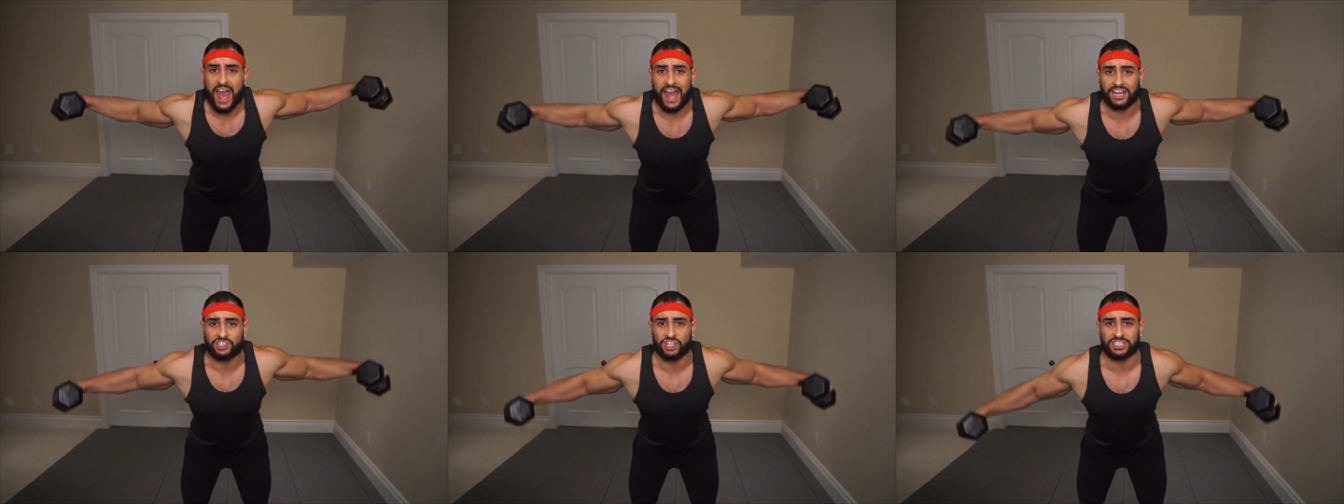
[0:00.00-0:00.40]

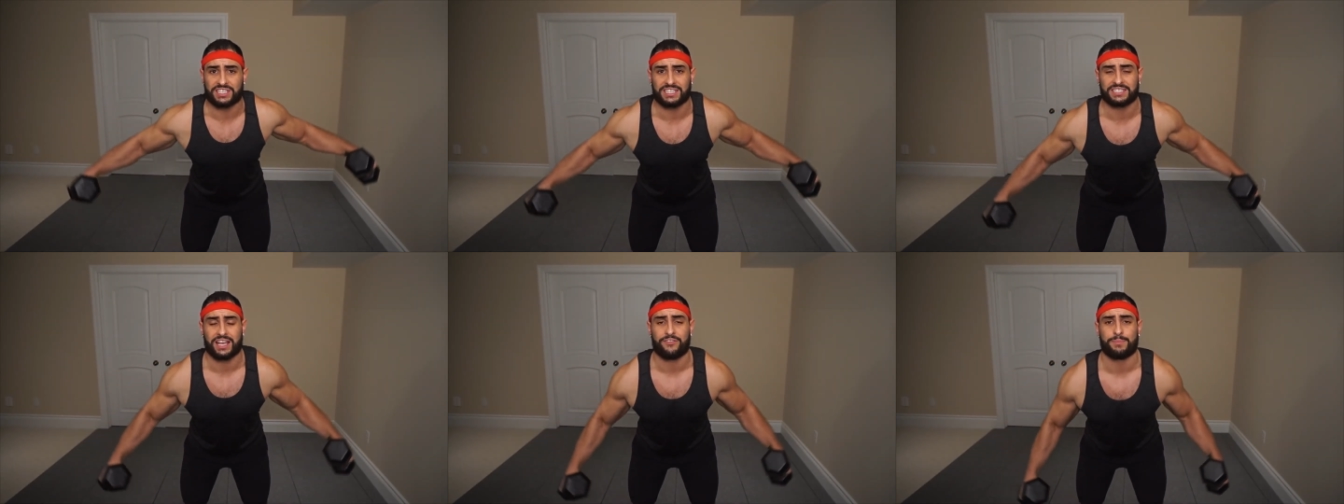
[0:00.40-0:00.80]
and just
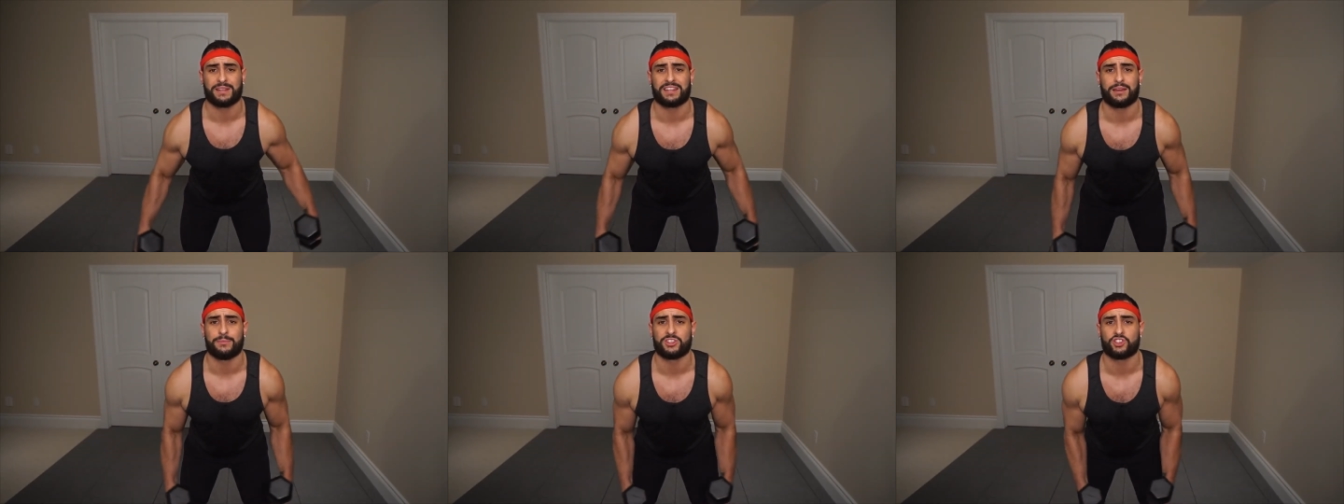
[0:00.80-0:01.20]
as I've been
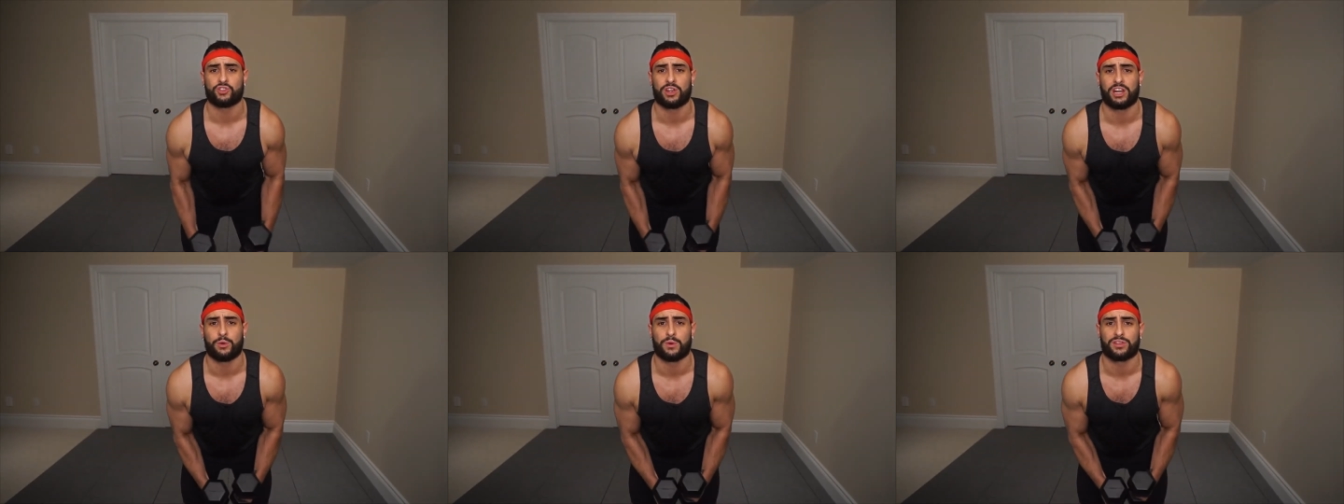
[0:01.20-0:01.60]

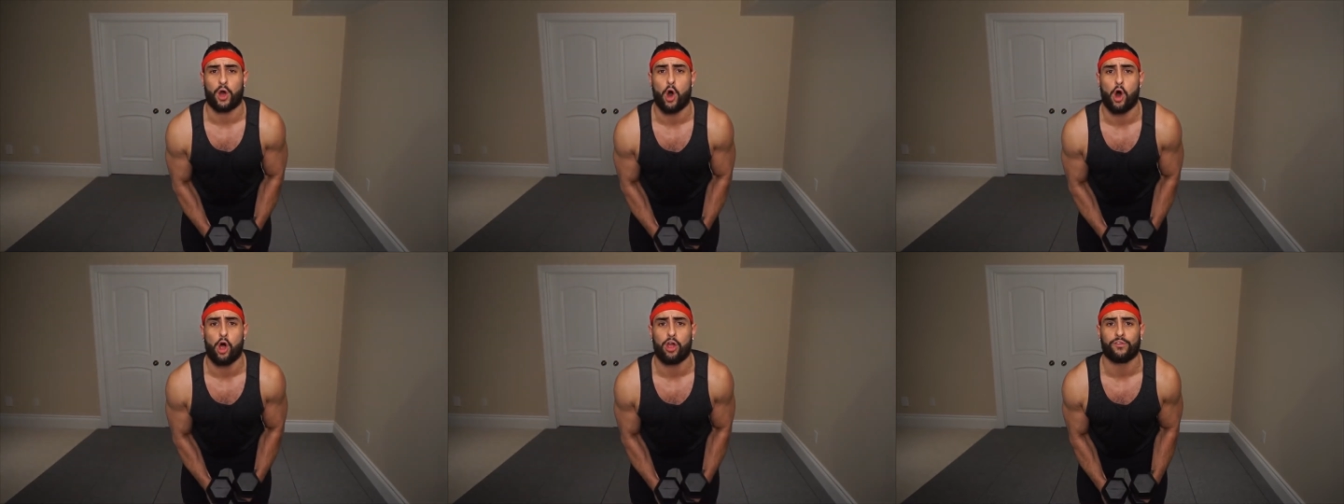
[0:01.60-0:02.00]
demonstrating with
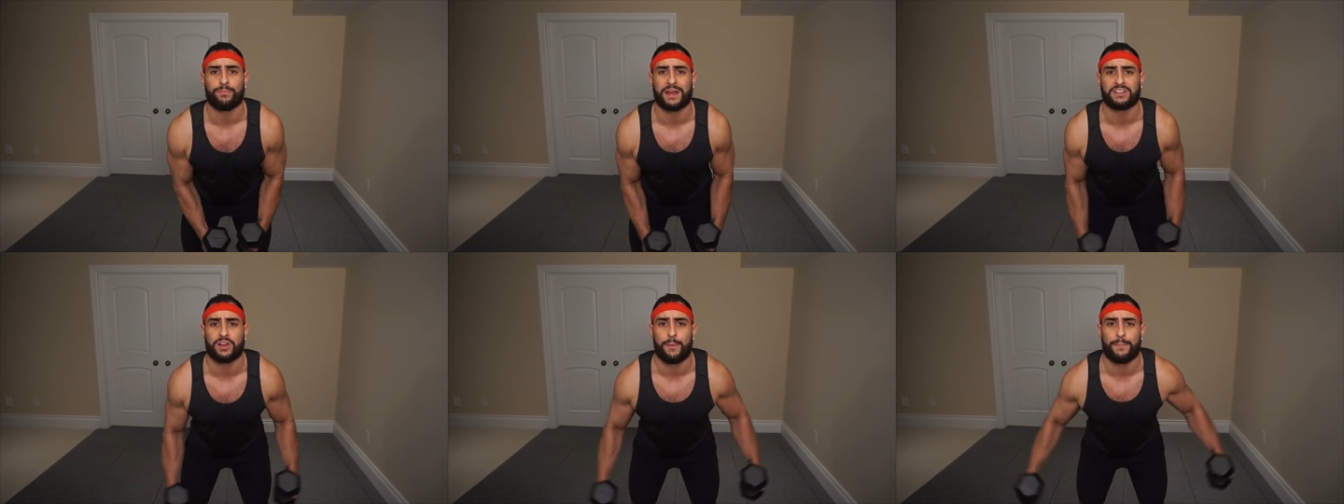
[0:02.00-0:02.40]
all of
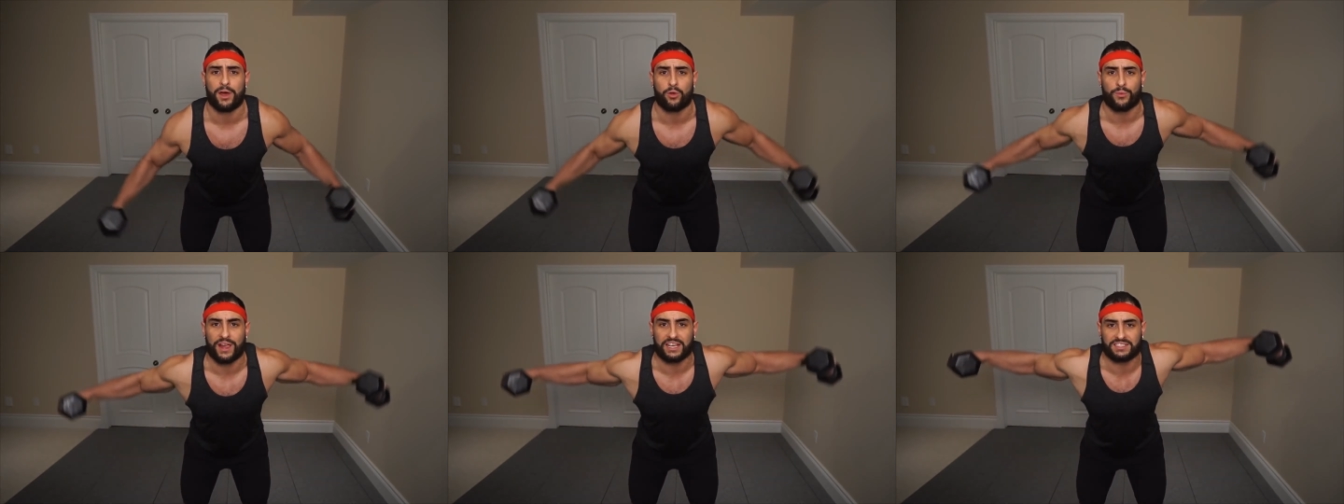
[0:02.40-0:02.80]
my
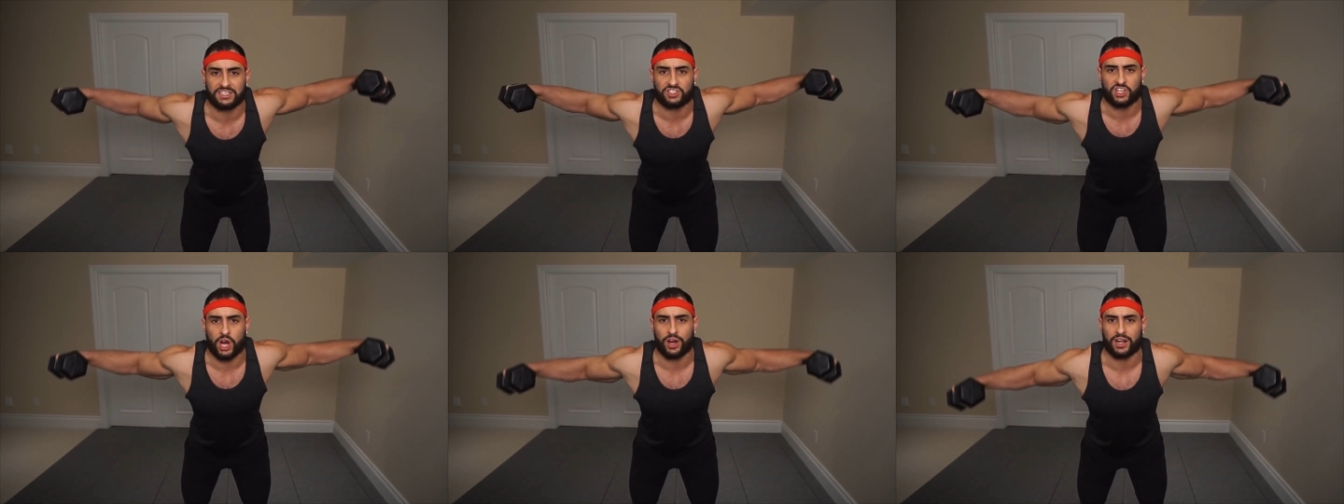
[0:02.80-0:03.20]
dumbbell
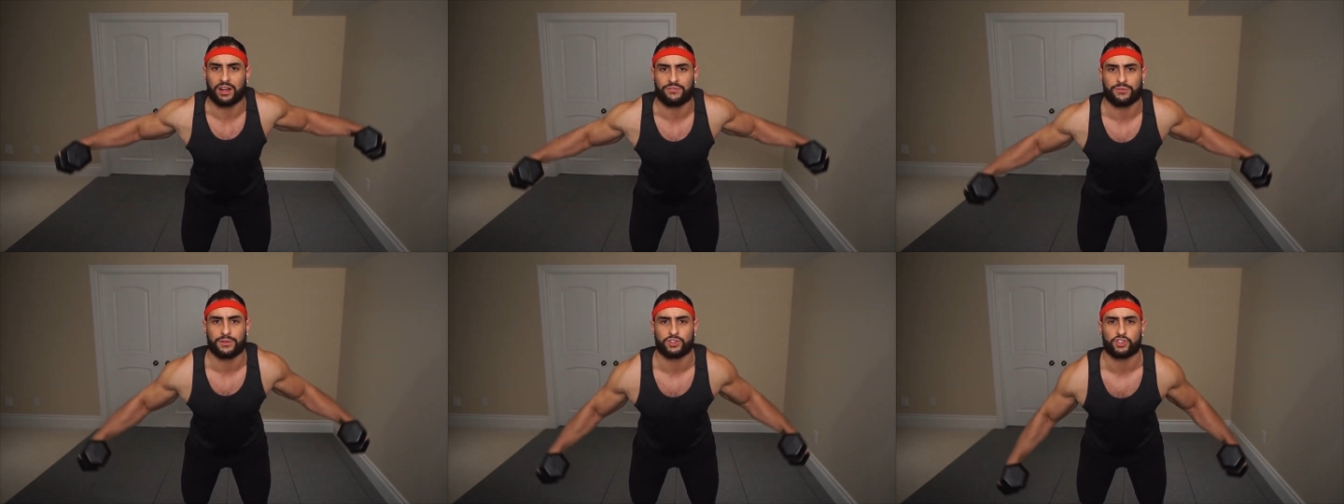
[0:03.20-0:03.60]
raises
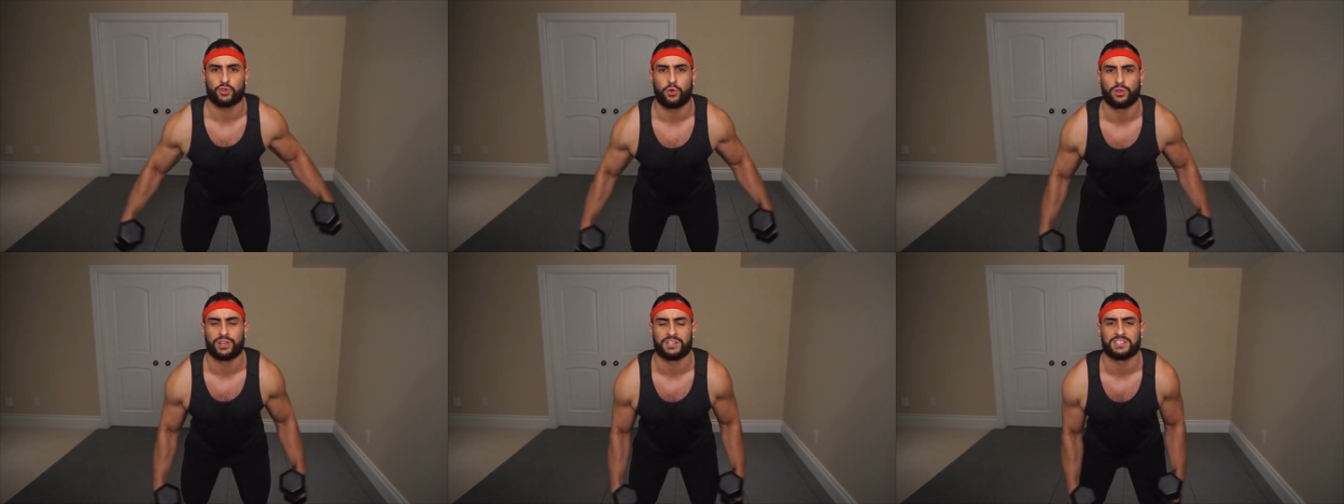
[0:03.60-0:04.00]
targeting for the
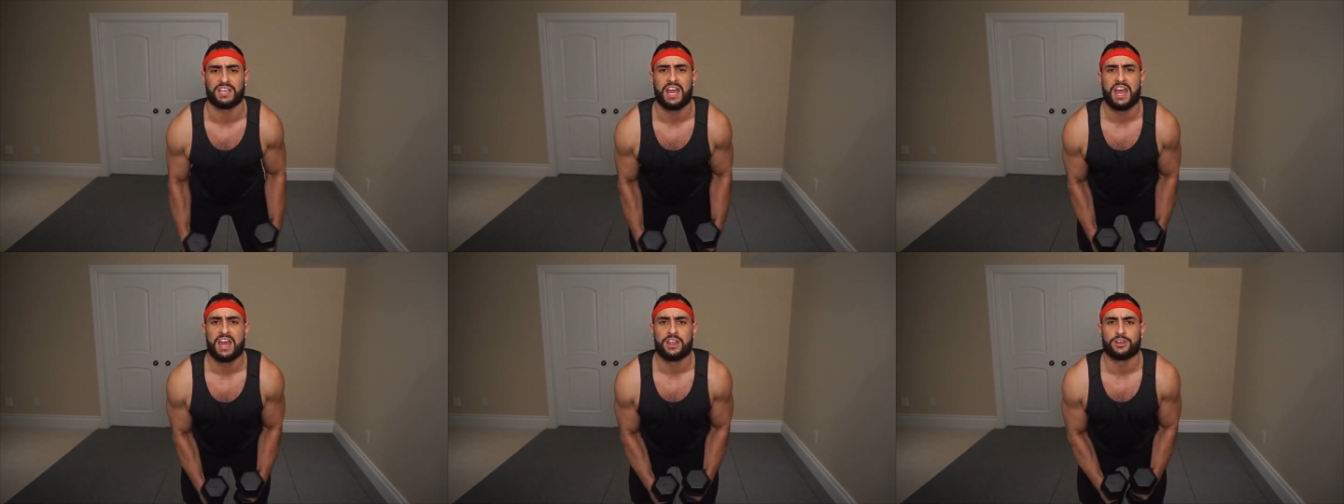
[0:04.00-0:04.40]
shoulders,
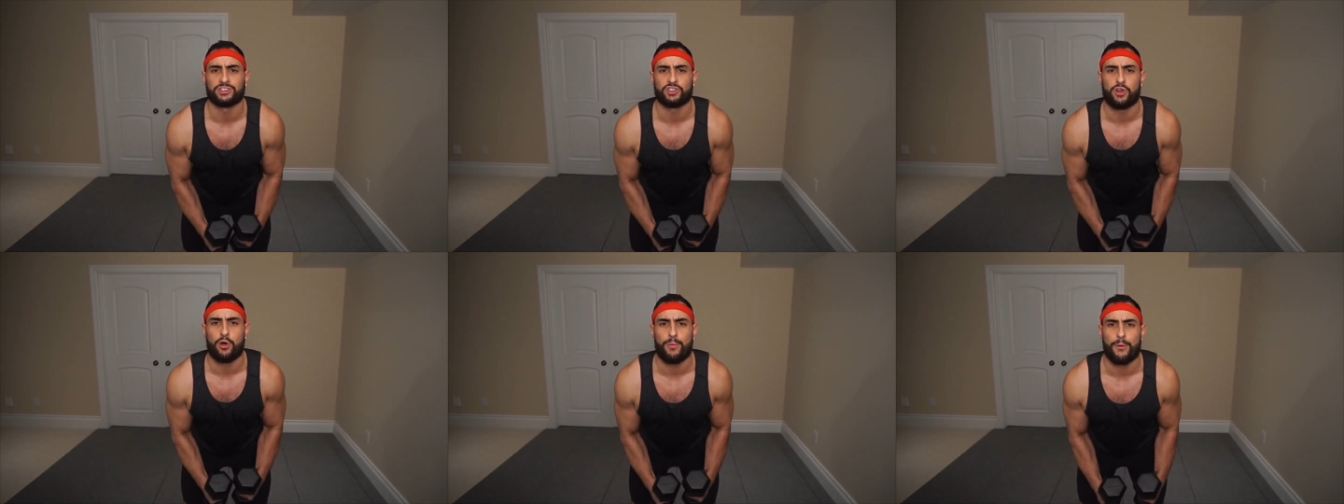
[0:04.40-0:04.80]

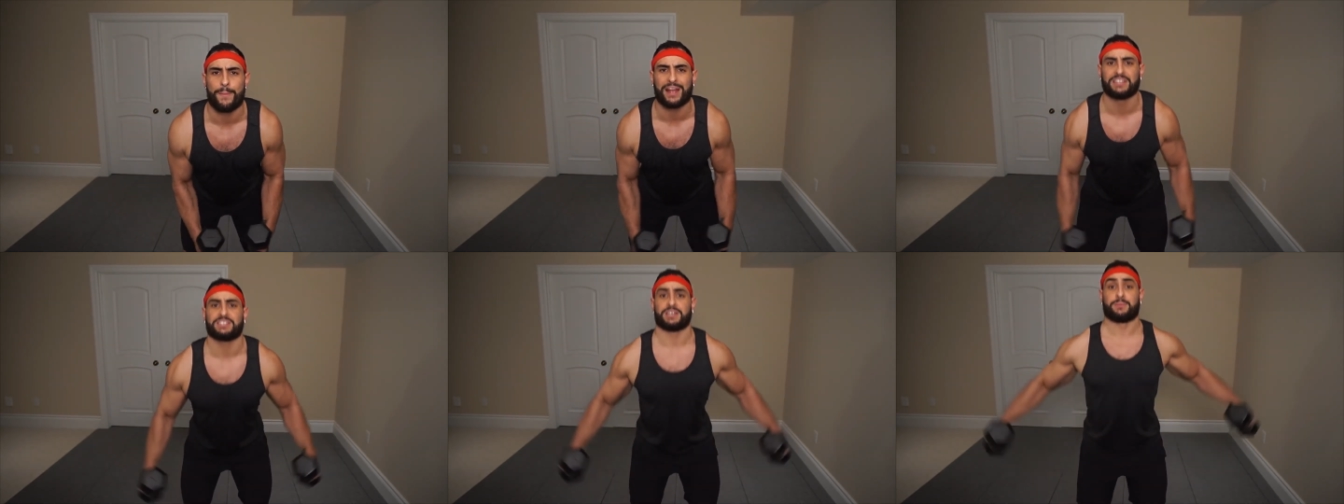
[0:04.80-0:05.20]
there's no
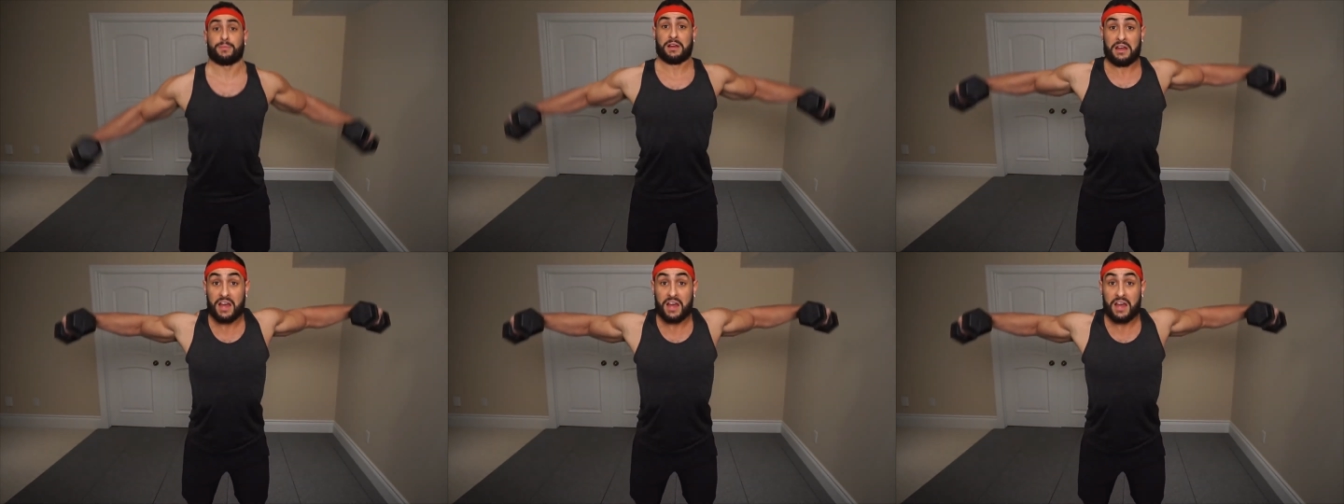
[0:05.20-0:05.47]
momentum.